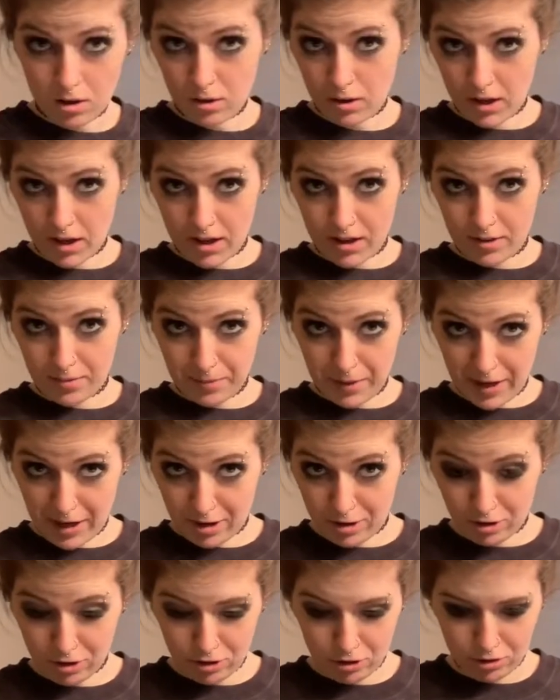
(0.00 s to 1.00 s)
Okay, my hair
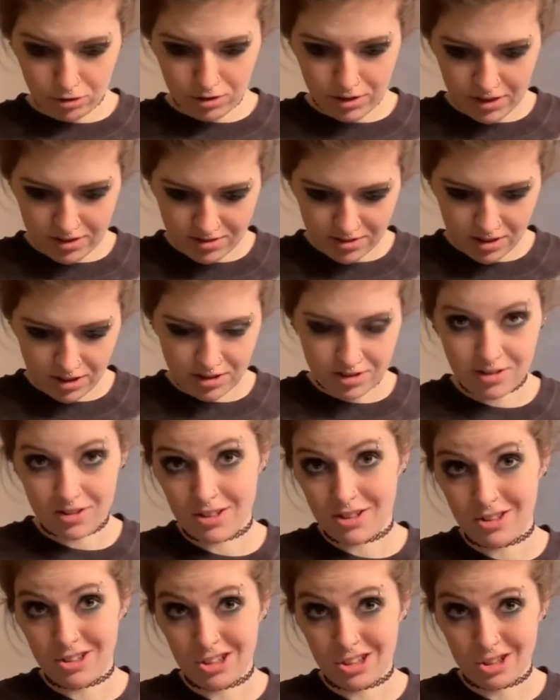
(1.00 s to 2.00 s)
looks crazy because I
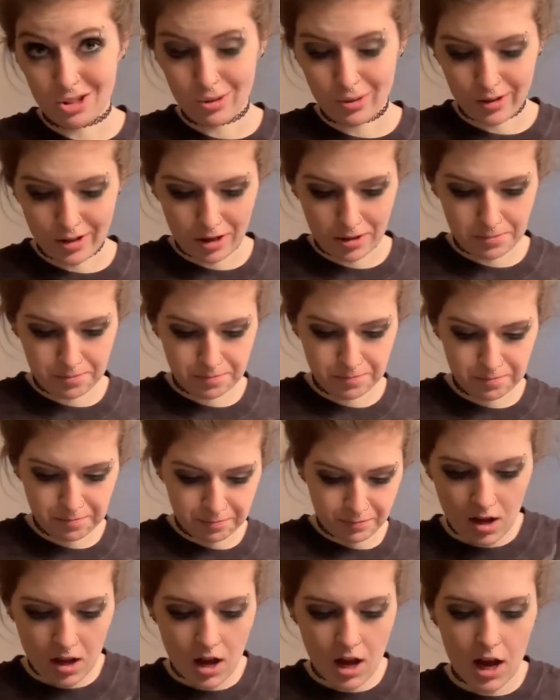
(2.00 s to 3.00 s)
just threw it up.
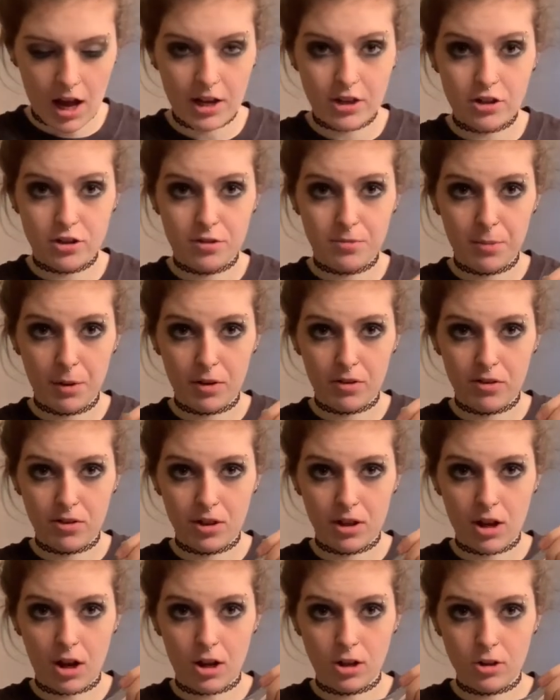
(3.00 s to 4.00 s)
I just fixed the
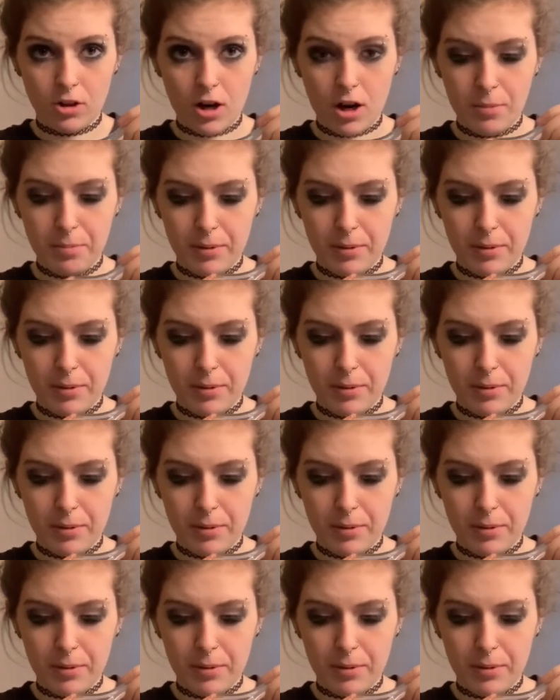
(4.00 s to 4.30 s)
color up